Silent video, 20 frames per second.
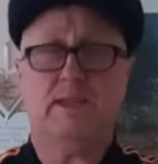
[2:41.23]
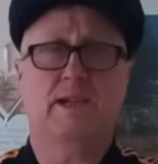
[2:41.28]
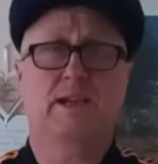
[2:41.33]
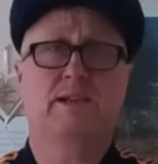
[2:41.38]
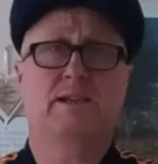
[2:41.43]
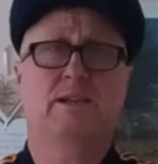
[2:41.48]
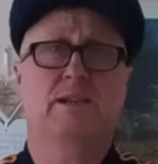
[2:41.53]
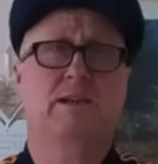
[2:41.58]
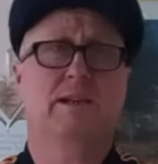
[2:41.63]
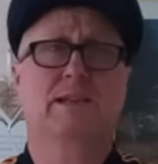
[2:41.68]

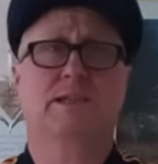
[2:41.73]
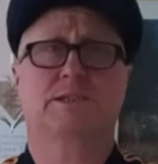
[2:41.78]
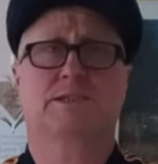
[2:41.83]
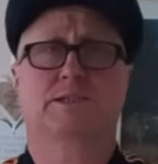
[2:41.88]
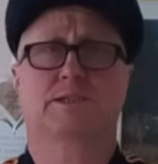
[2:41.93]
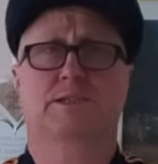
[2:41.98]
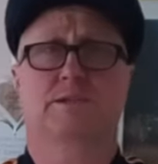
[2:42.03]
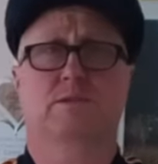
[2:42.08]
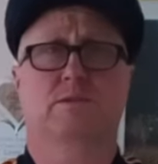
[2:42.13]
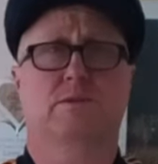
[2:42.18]
And it'll
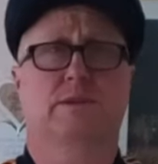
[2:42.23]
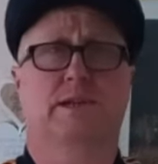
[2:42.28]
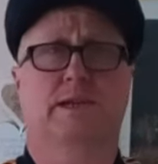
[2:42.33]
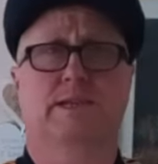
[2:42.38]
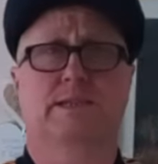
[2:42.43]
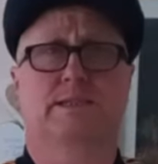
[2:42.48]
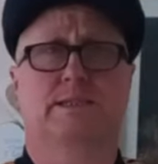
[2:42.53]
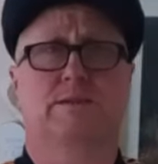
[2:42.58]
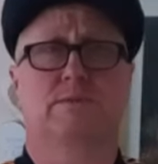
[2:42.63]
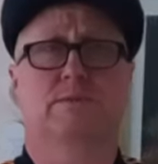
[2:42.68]
last you a good
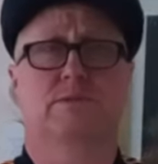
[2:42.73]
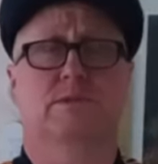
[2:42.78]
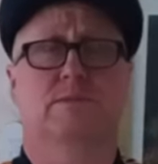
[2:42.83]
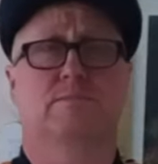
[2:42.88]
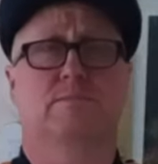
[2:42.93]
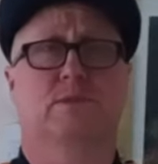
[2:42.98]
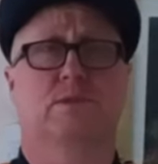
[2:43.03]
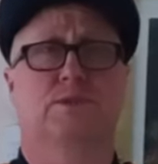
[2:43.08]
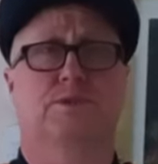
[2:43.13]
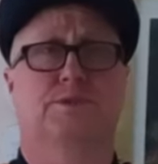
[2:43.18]
eight hours
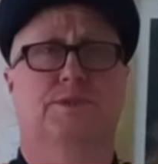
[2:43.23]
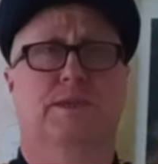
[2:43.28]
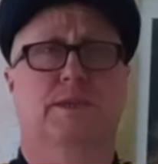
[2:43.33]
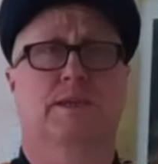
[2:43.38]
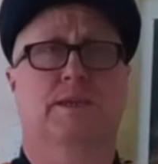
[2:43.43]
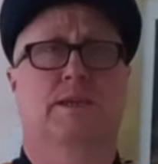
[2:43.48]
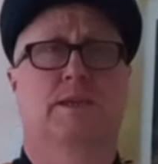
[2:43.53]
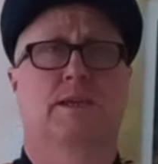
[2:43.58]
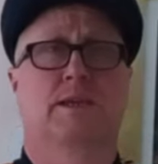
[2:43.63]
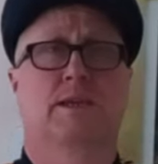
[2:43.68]
on masking.